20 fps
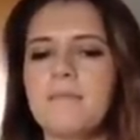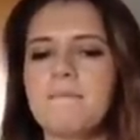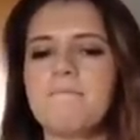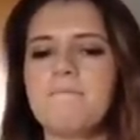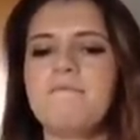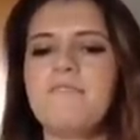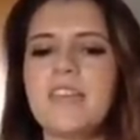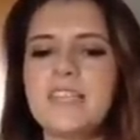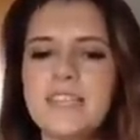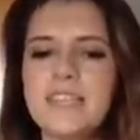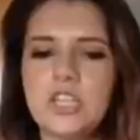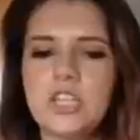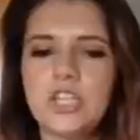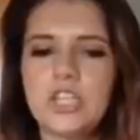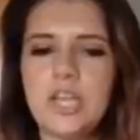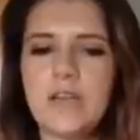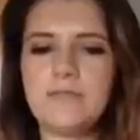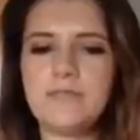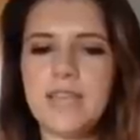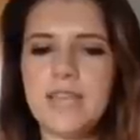this is
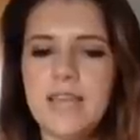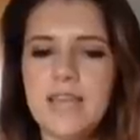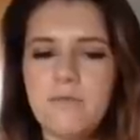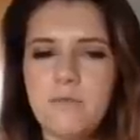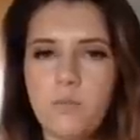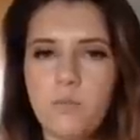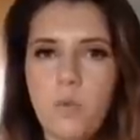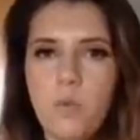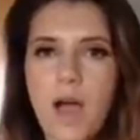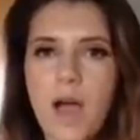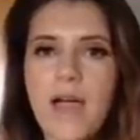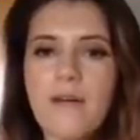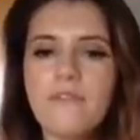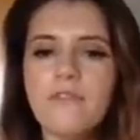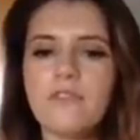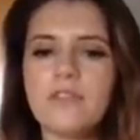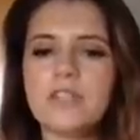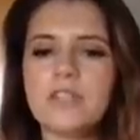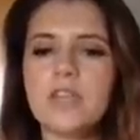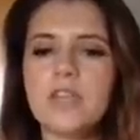shifting.
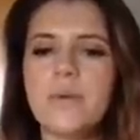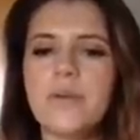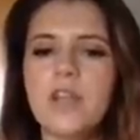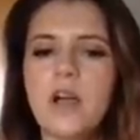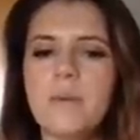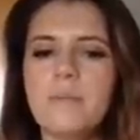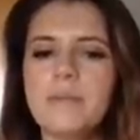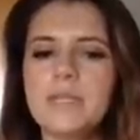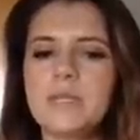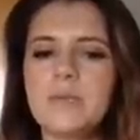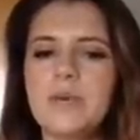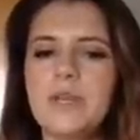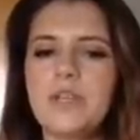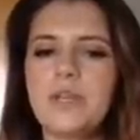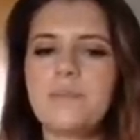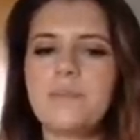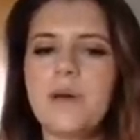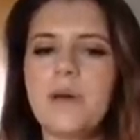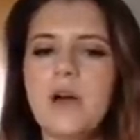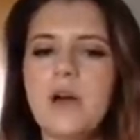Whatever is going on between
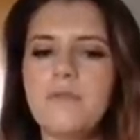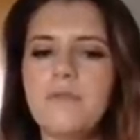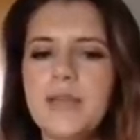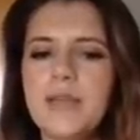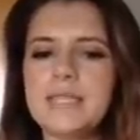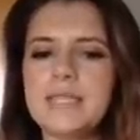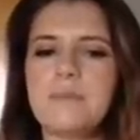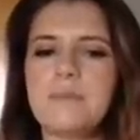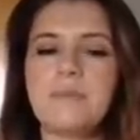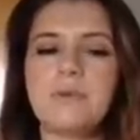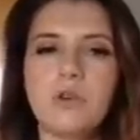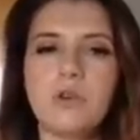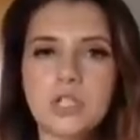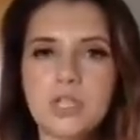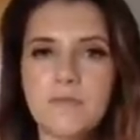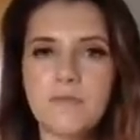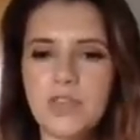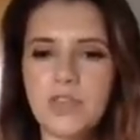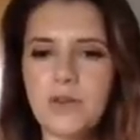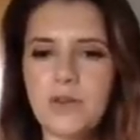you both, it's
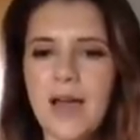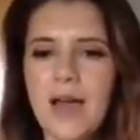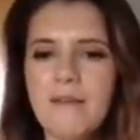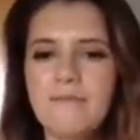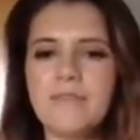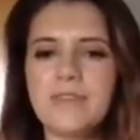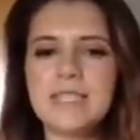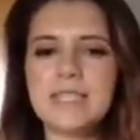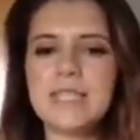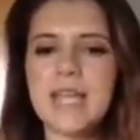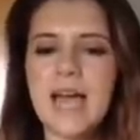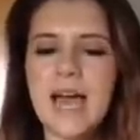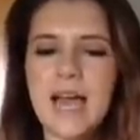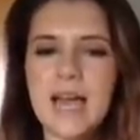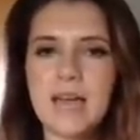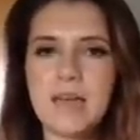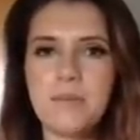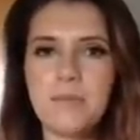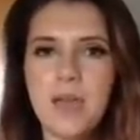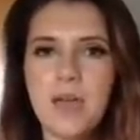important that you have this
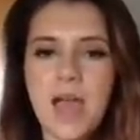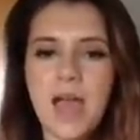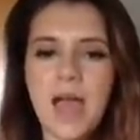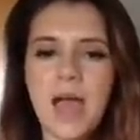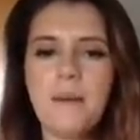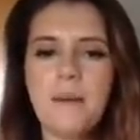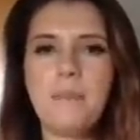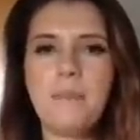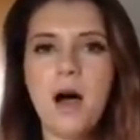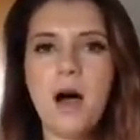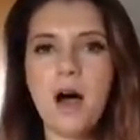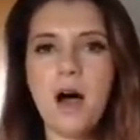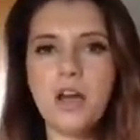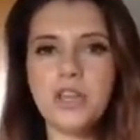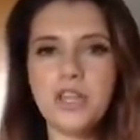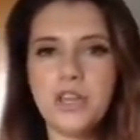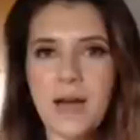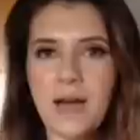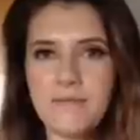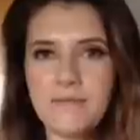time
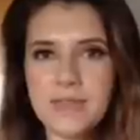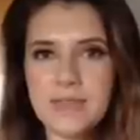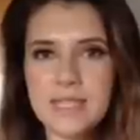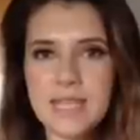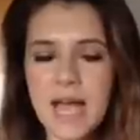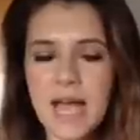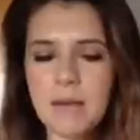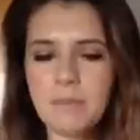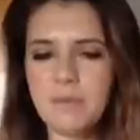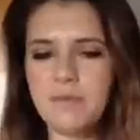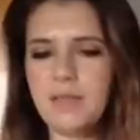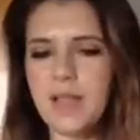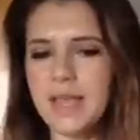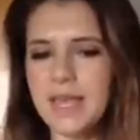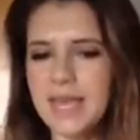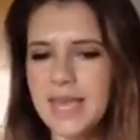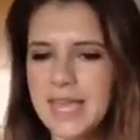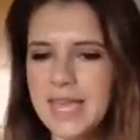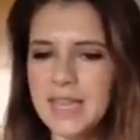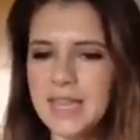apart. You have this time of
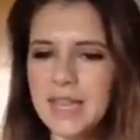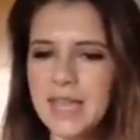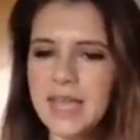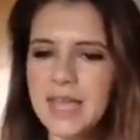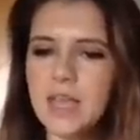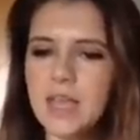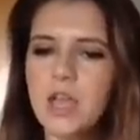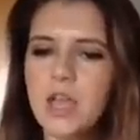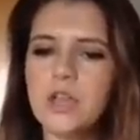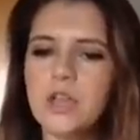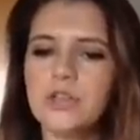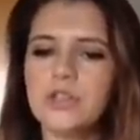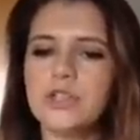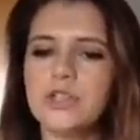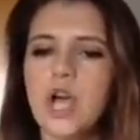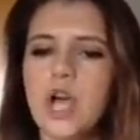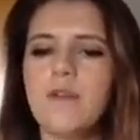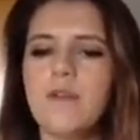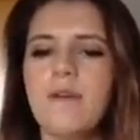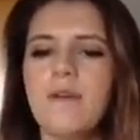like healing
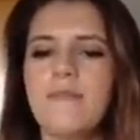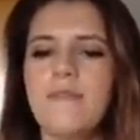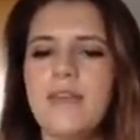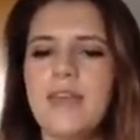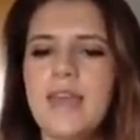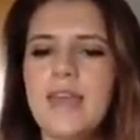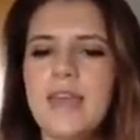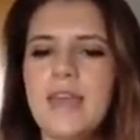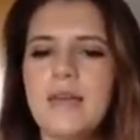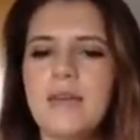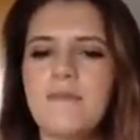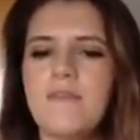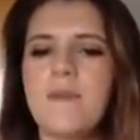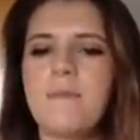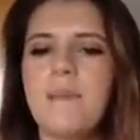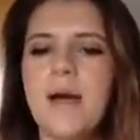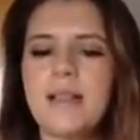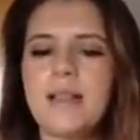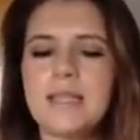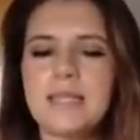so that
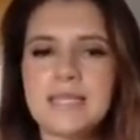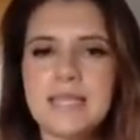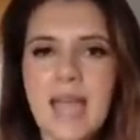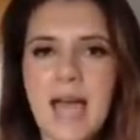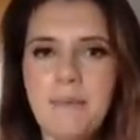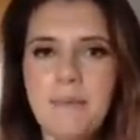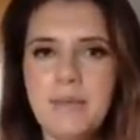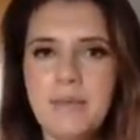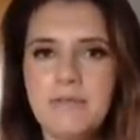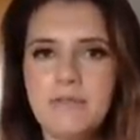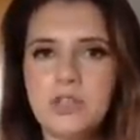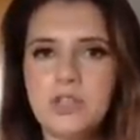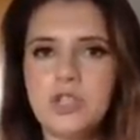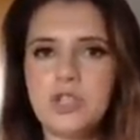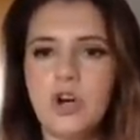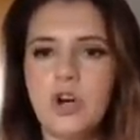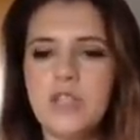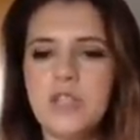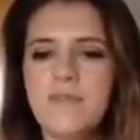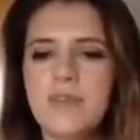the balance can be
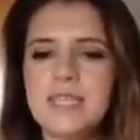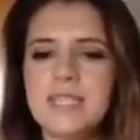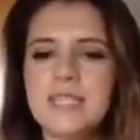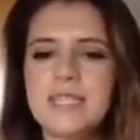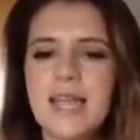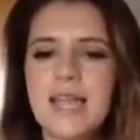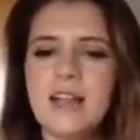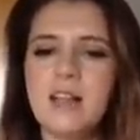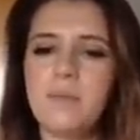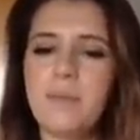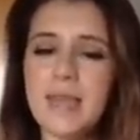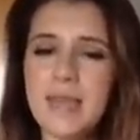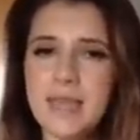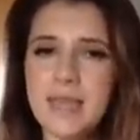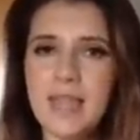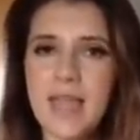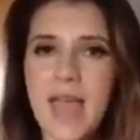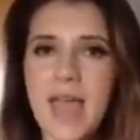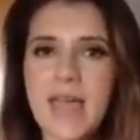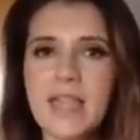restored and this stalemate
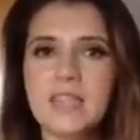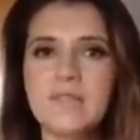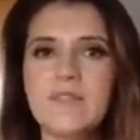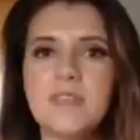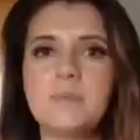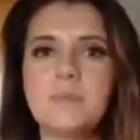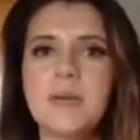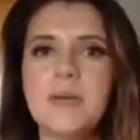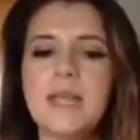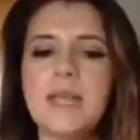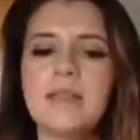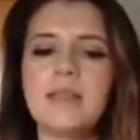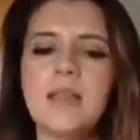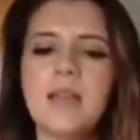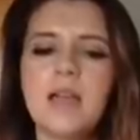can end. There's been